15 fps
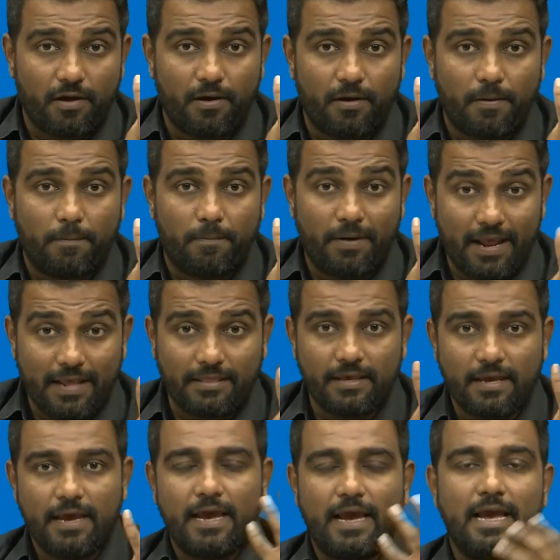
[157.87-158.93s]
breath
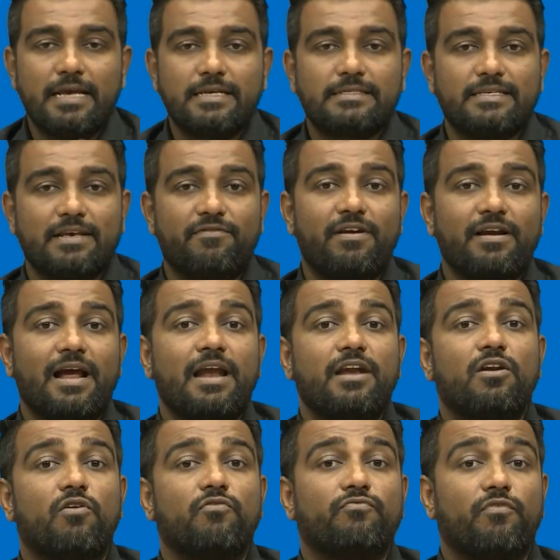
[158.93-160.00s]
has several kind
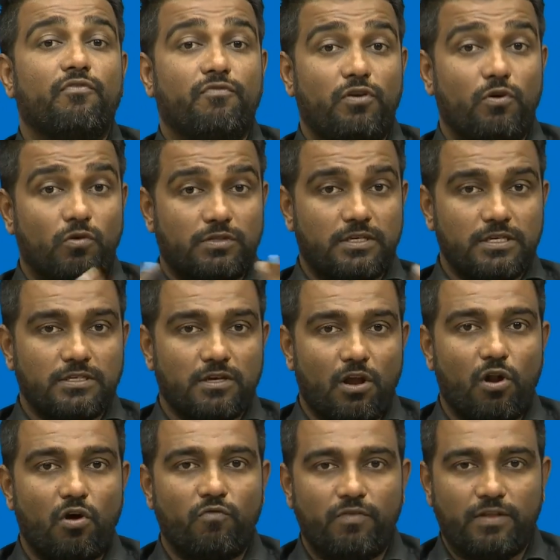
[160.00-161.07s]
of VOCs
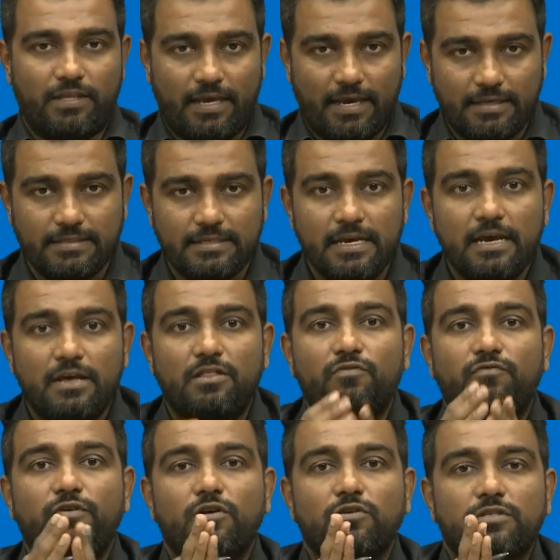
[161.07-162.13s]
along with gas. The
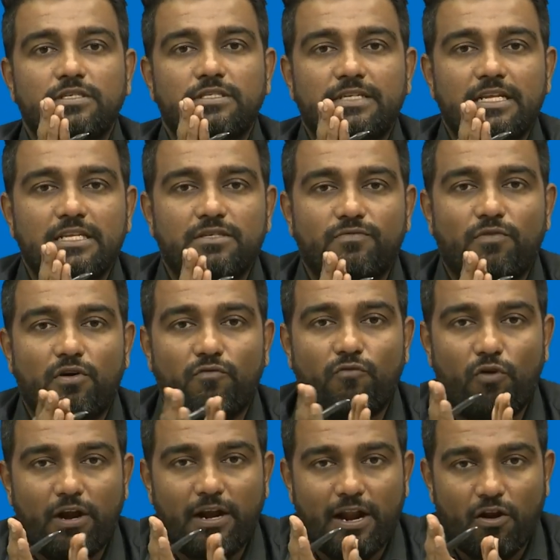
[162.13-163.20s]
VOC stands for
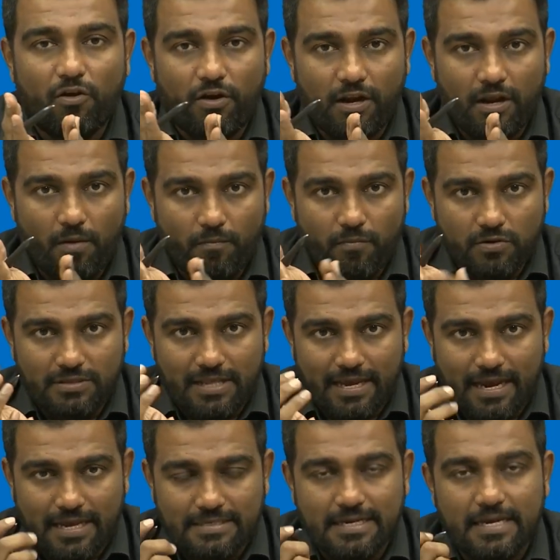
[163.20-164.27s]
volatile organic compounds, like
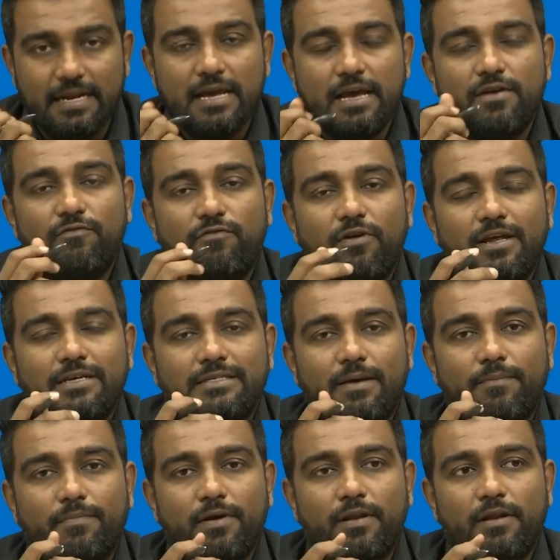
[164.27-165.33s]
I said. For
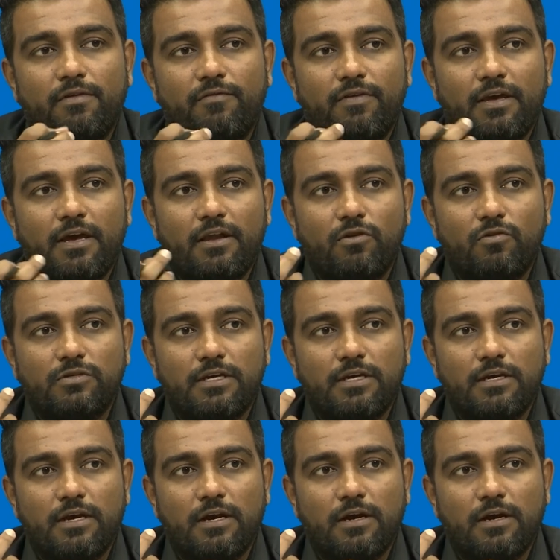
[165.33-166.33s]
example, we are using